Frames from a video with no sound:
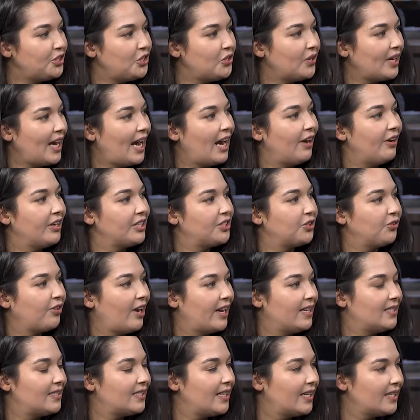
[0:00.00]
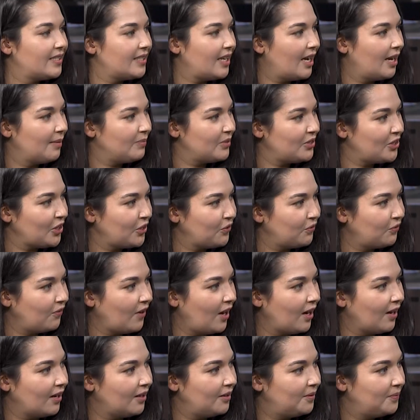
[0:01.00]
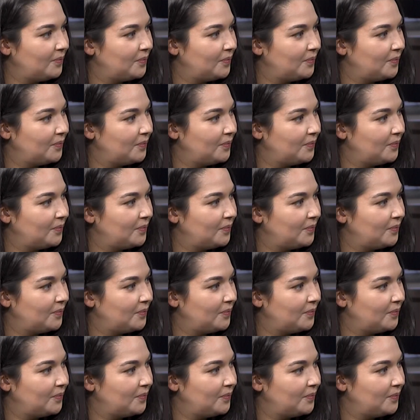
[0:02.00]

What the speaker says: you characterize her term so far?